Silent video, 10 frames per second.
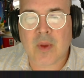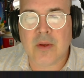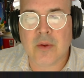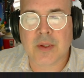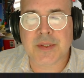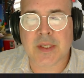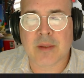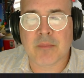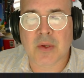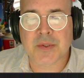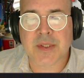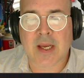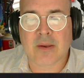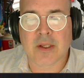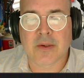can see the most
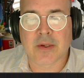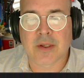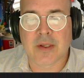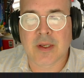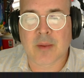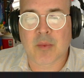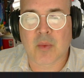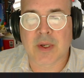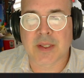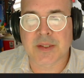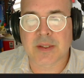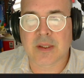downloaded, the number one is